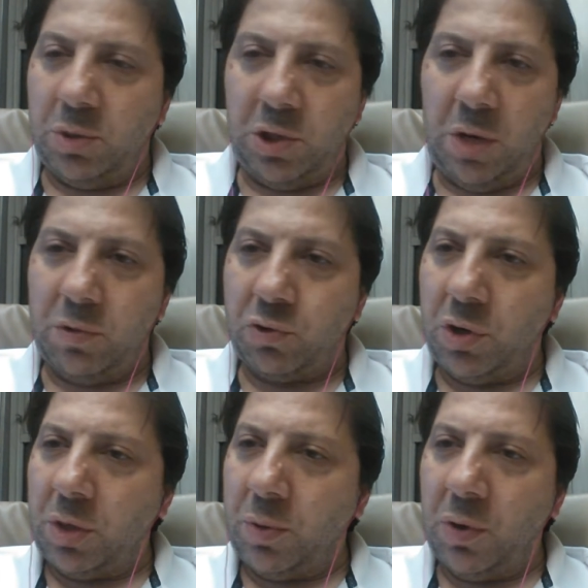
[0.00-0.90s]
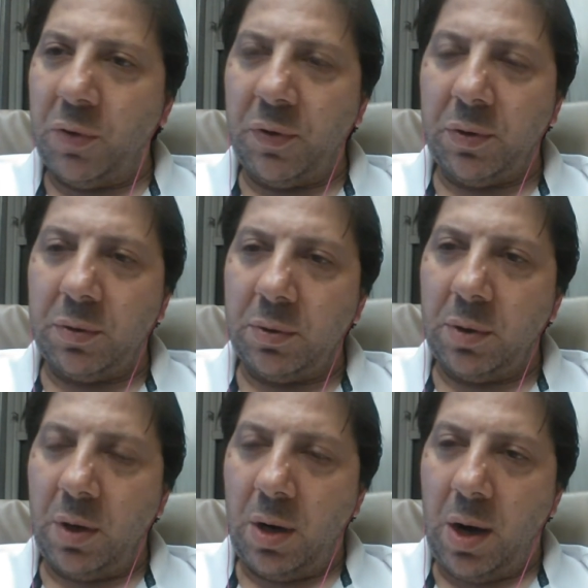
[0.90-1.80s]
Machine was running beautiful.
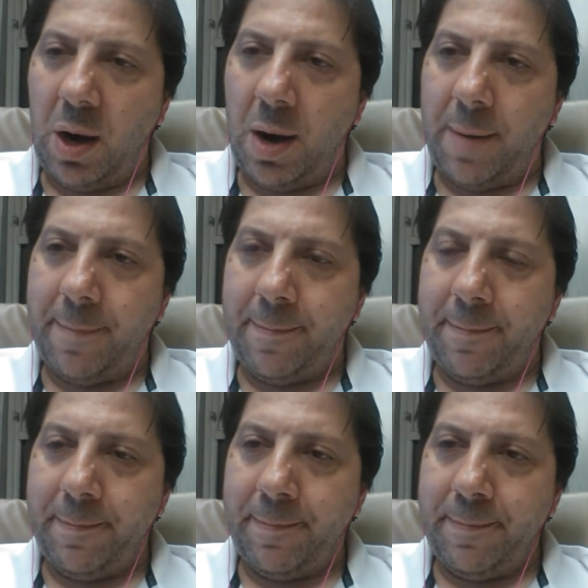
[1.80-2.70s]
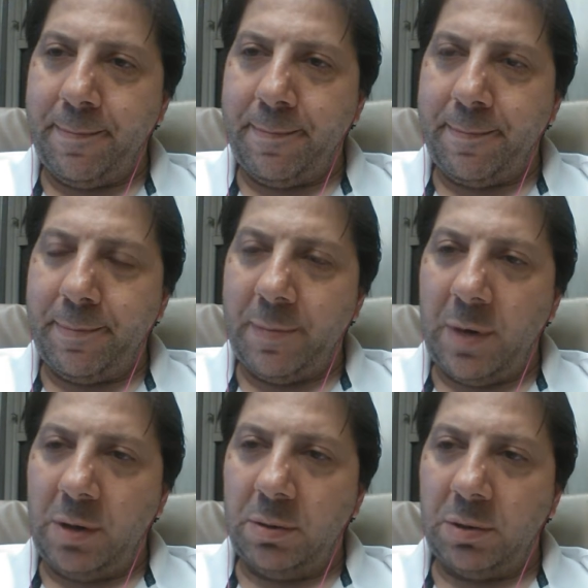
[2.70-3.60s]
Um,
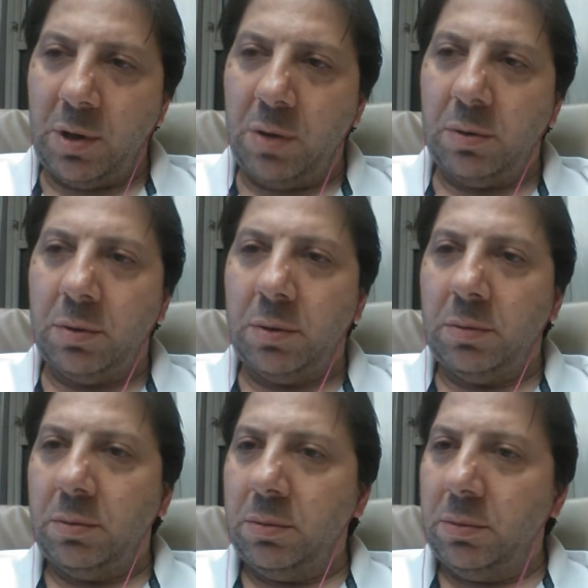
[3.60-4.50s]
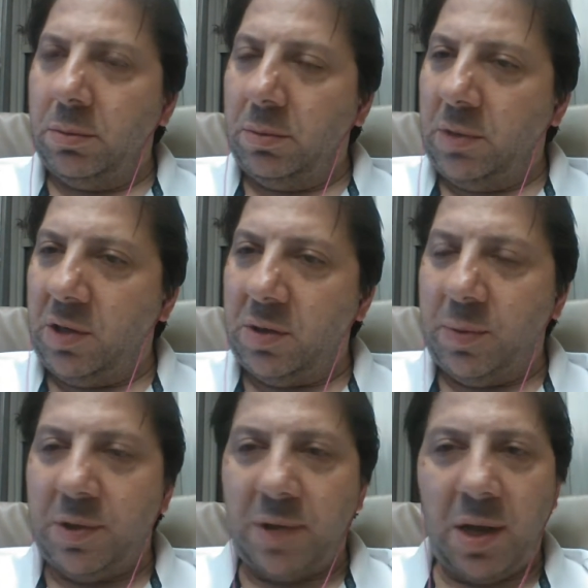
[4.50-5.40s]
so, needs to
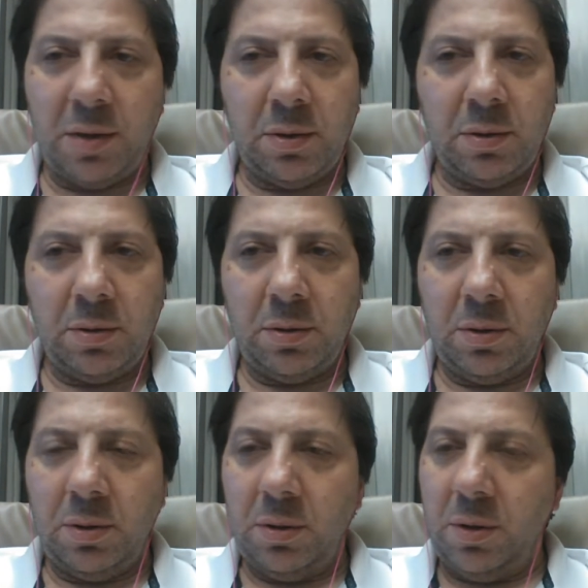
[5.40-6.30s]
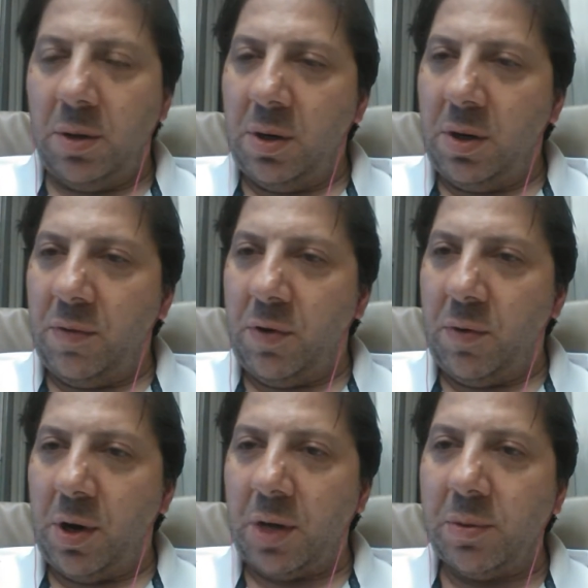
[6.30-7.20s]
be said, if you're
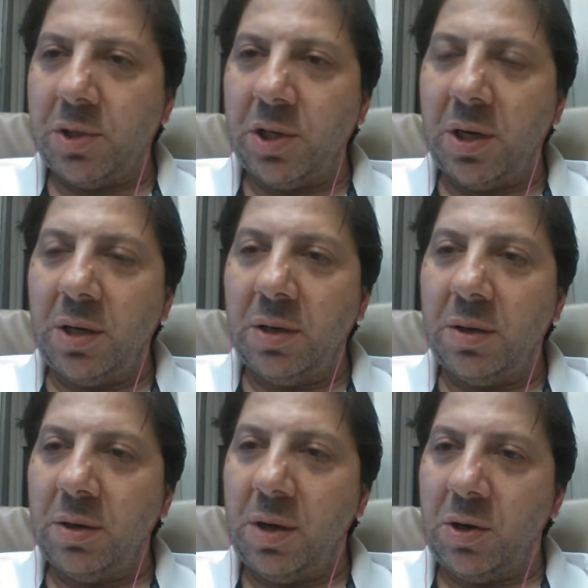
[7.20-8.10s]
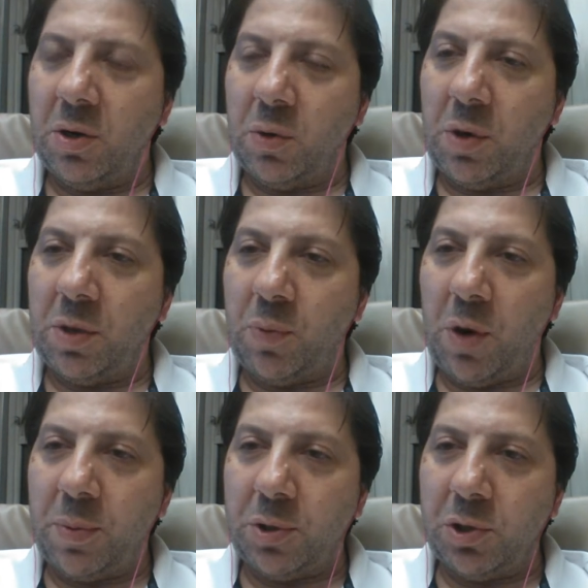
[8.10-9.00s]
running a machine and you don't wear the
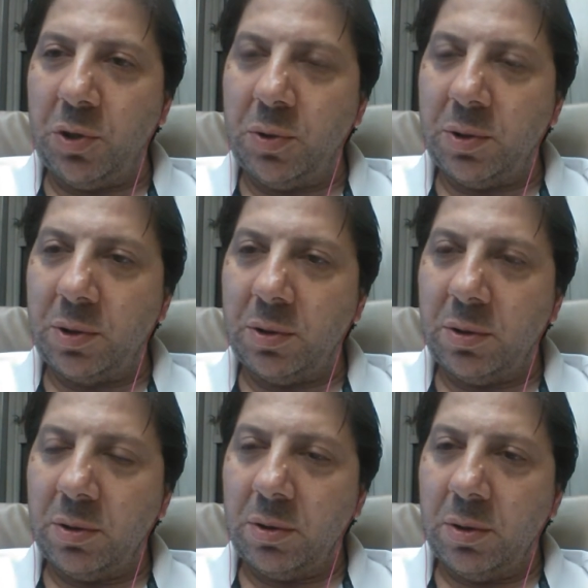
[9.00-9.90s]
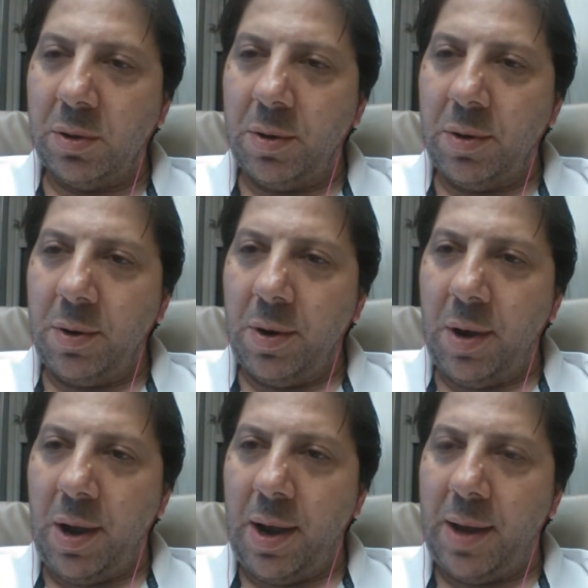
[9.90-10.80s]
proper shoes,
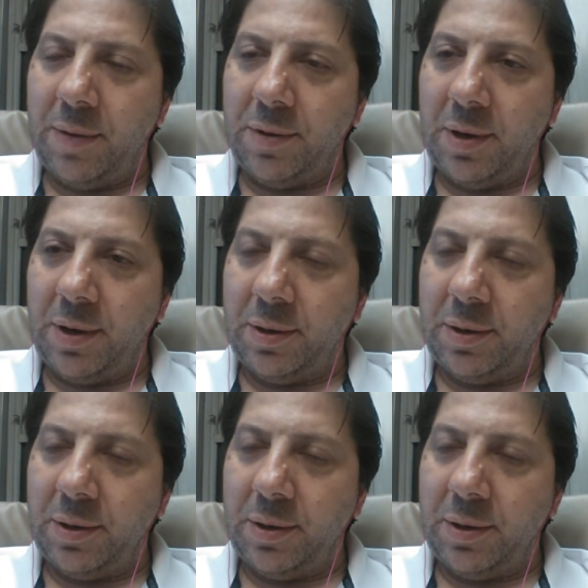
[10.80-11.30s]
and